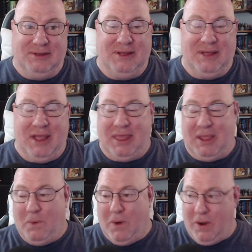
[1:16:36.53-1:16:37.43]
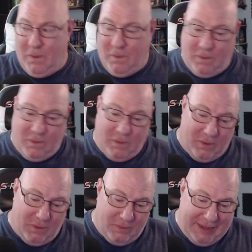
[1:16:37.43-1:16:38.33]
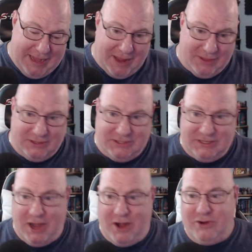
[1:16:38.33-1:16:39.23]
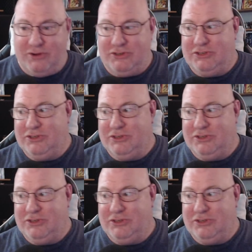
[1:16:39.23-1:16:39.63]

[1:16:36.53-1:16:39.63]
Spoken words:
And they walk all the way down the stairs